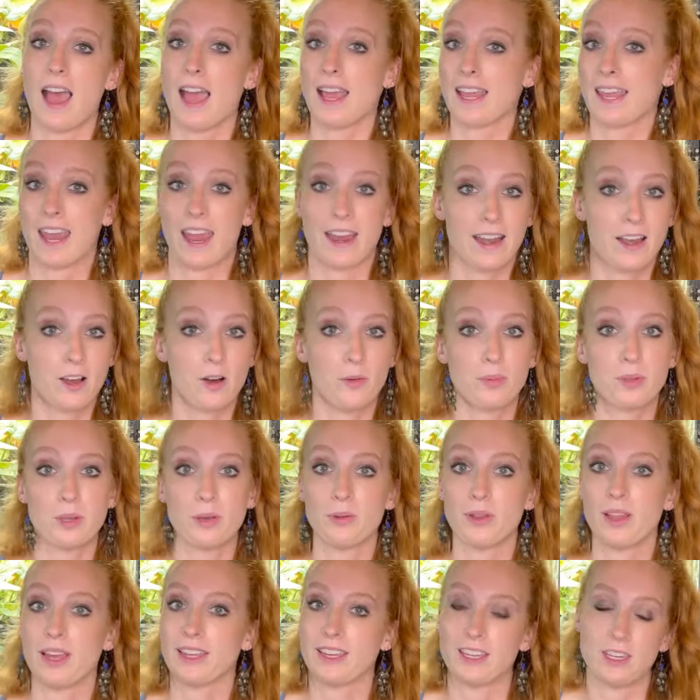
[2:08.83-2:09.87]
I can't help
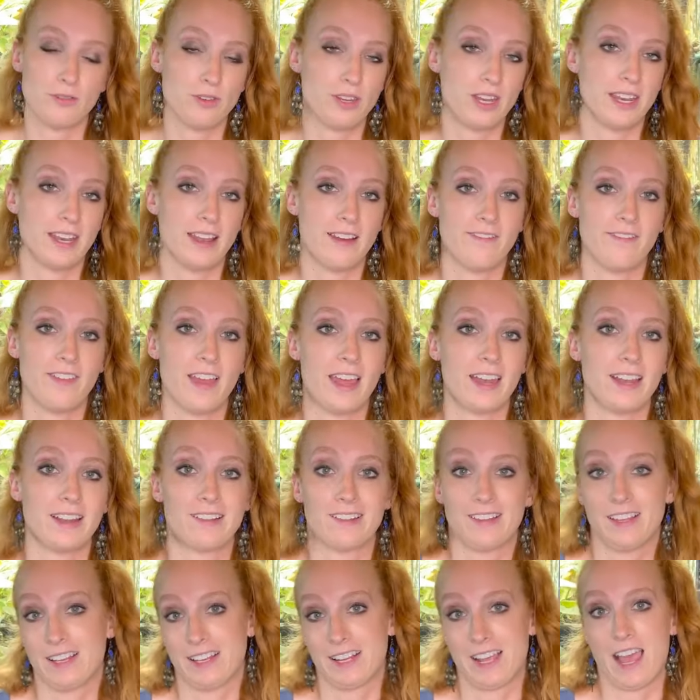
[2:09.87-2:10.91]
you, like, you need a vet.
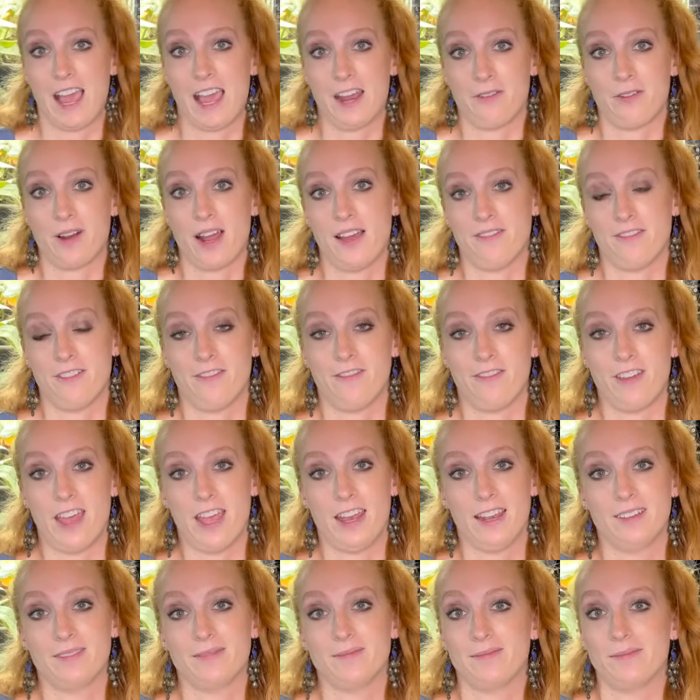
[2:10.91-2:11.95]
And I'm like, I don't have a
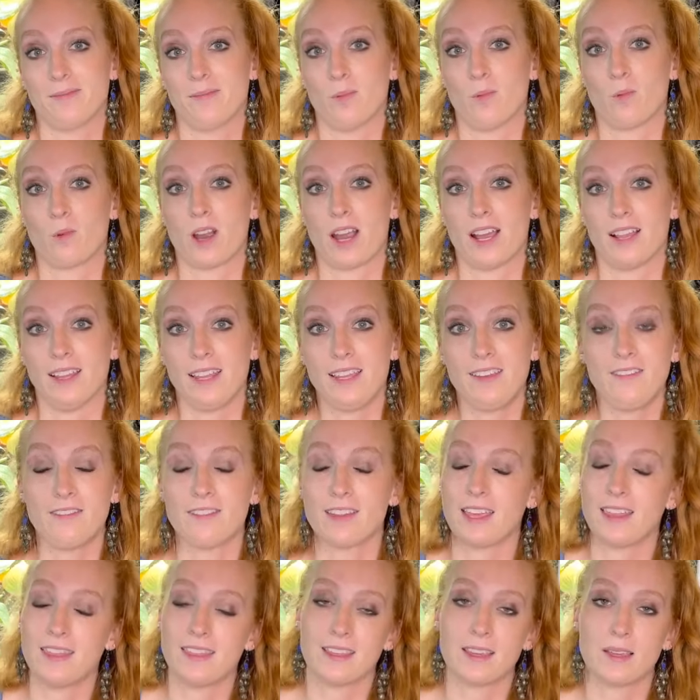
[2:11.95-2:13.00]
vet where I
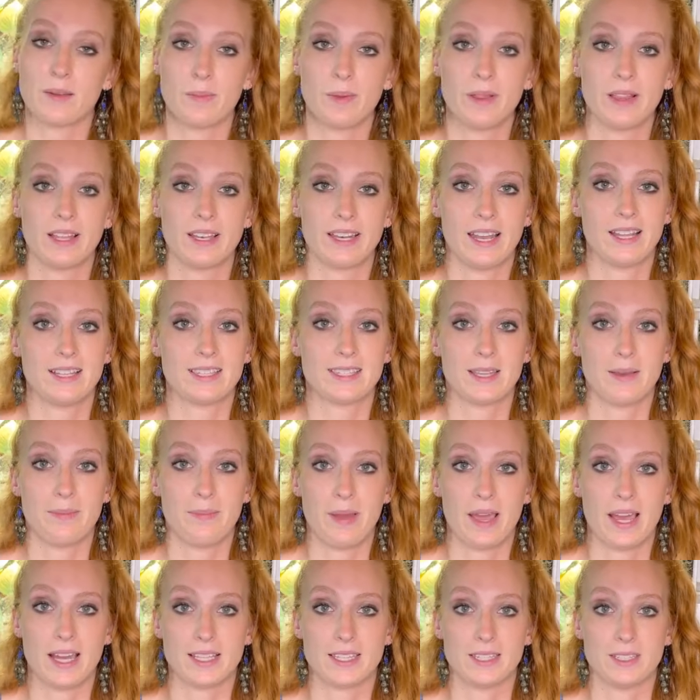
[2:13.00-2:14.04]
live, and the chameleon ends
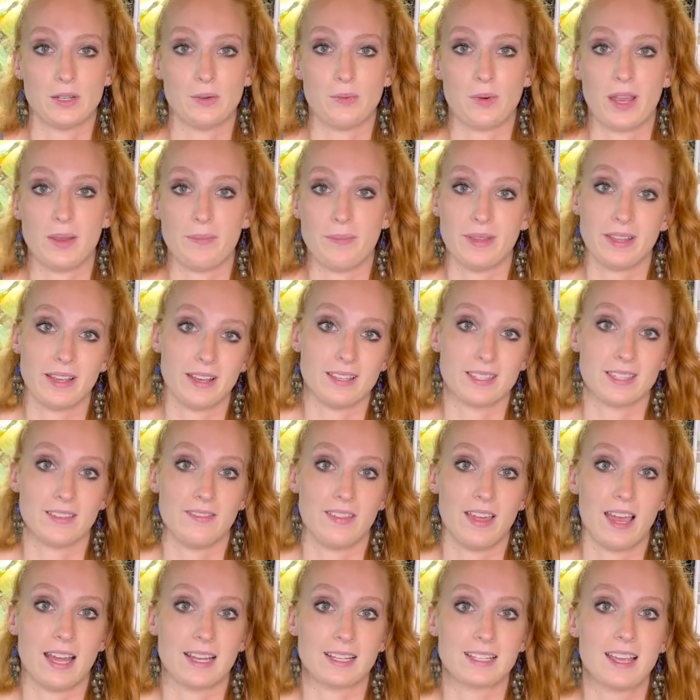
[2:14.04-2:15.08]
up passing away because
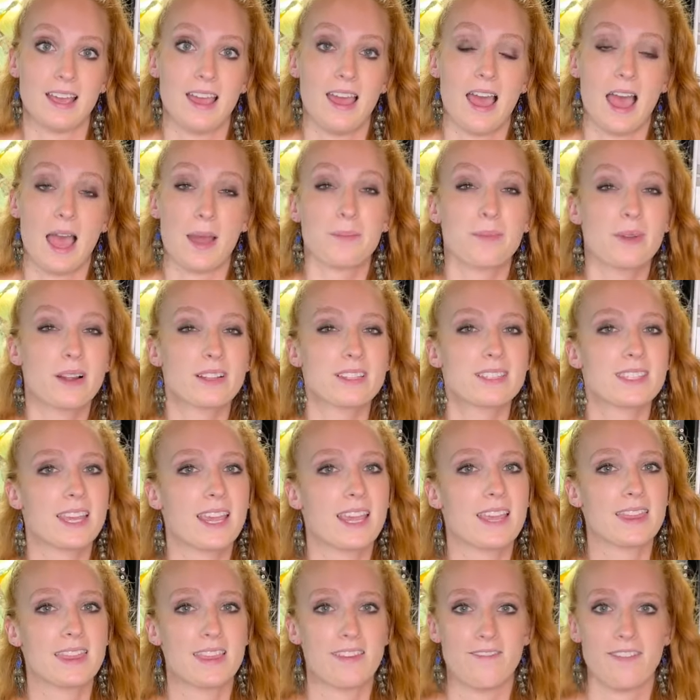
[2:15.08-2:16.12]
of that. I'm not
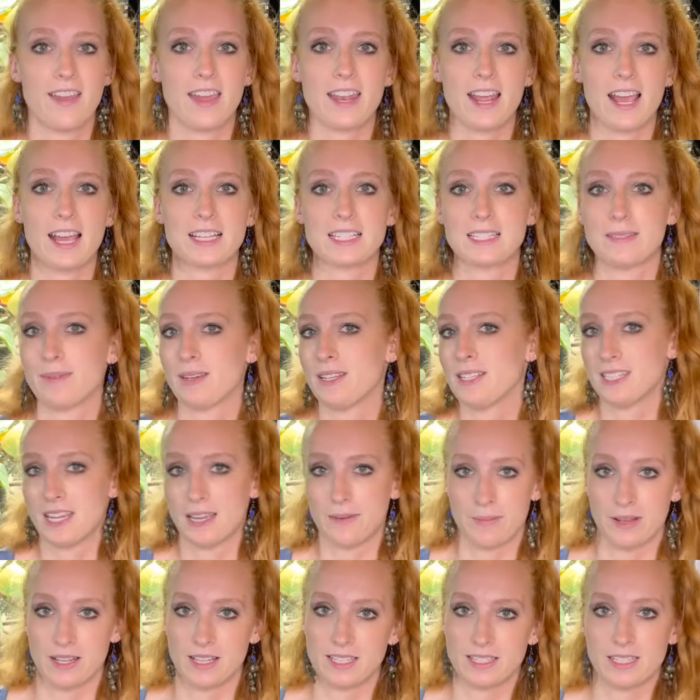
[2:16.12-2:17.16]
saying the vet has to be
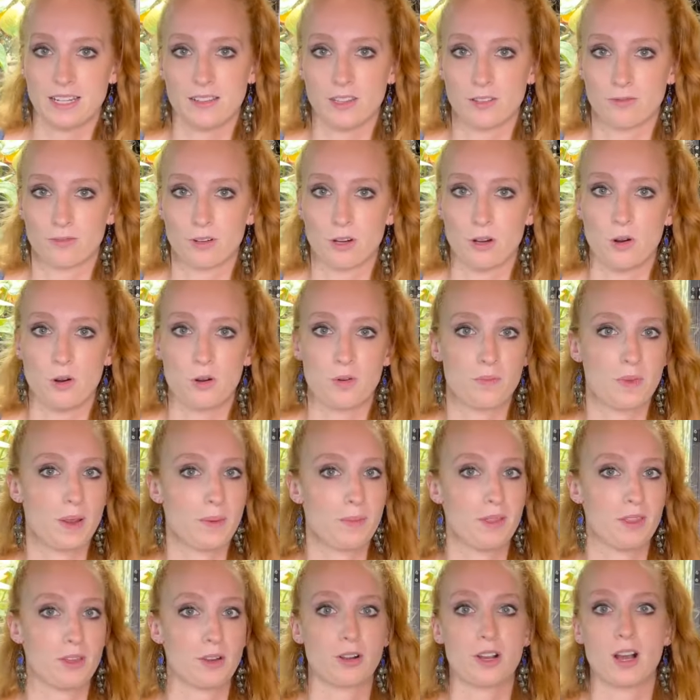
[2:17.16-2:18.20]
10 minutes down the road,
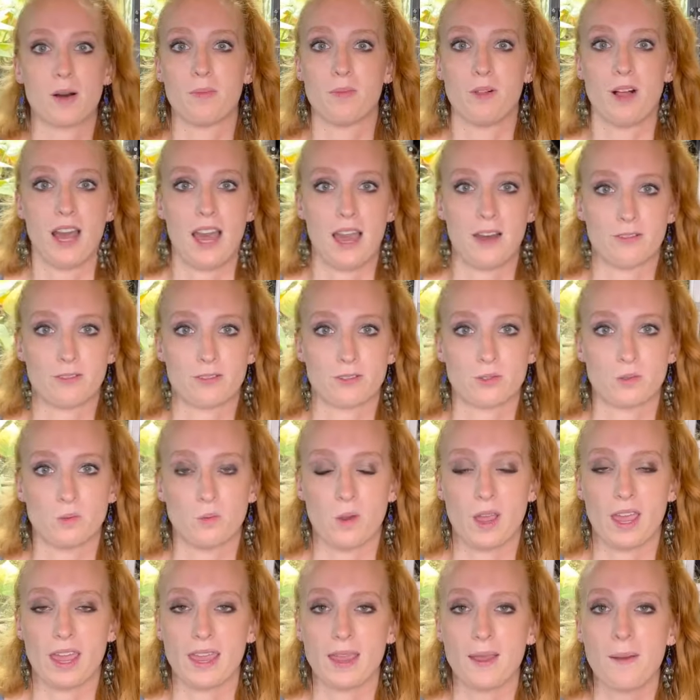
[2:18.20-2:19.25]
maybe they're a couple hours
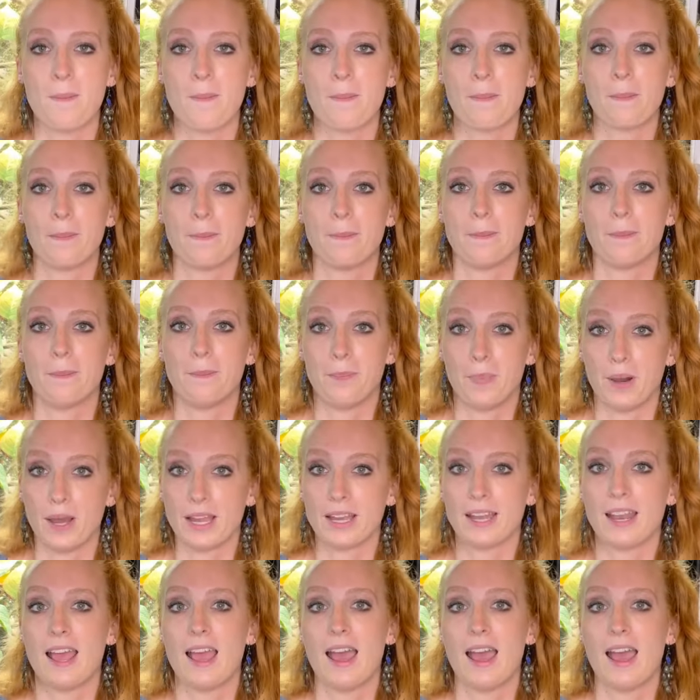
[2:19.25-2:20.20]
away, but